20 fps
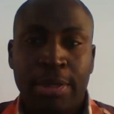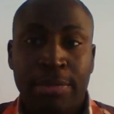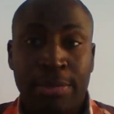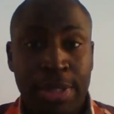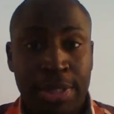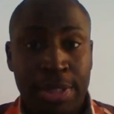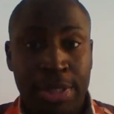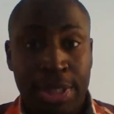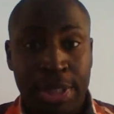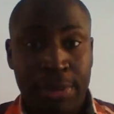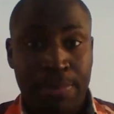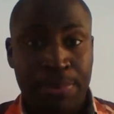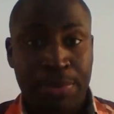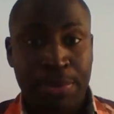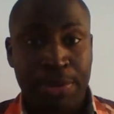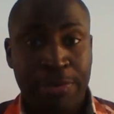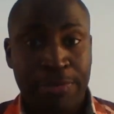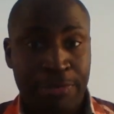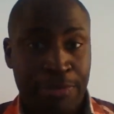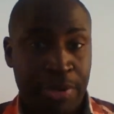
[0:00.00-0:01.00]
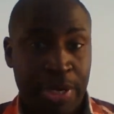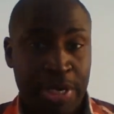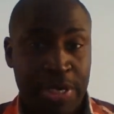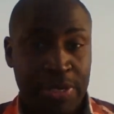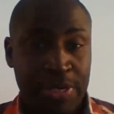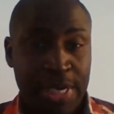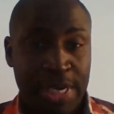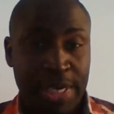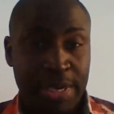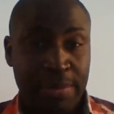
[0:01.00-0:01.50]
This
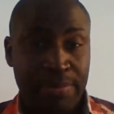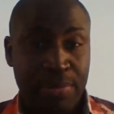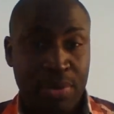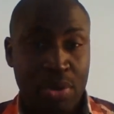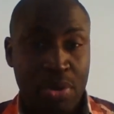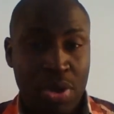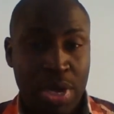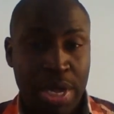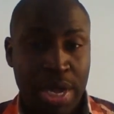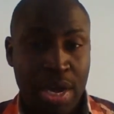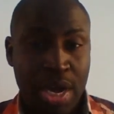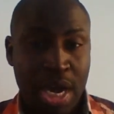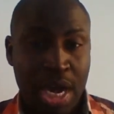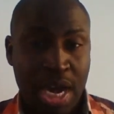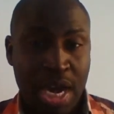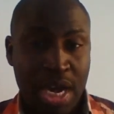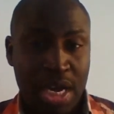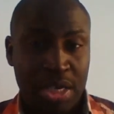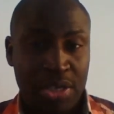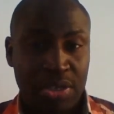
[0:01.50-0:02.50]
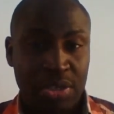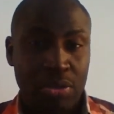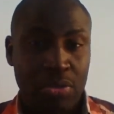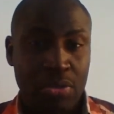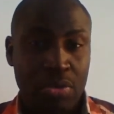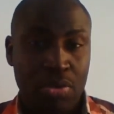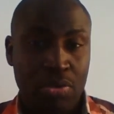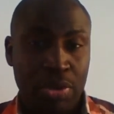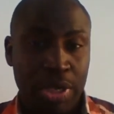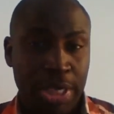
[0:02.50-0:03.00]
preference that the employer has,
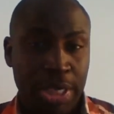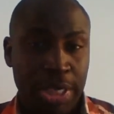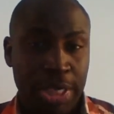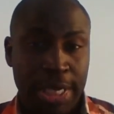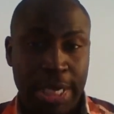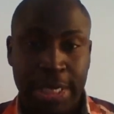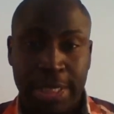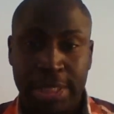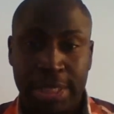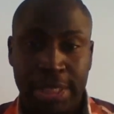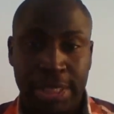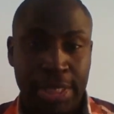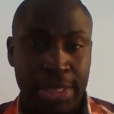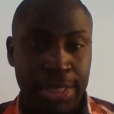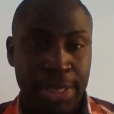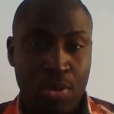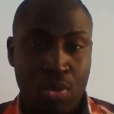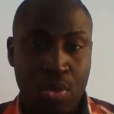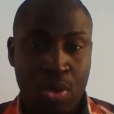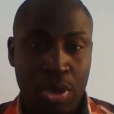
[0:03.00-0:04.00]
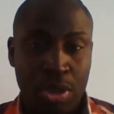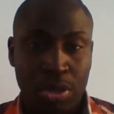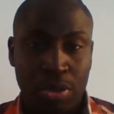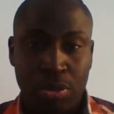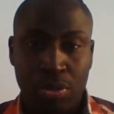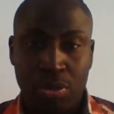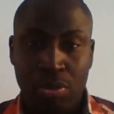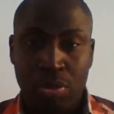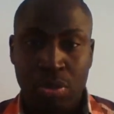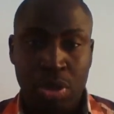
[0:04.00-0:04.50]
really that they want
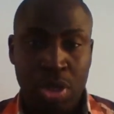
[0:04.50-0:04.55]
to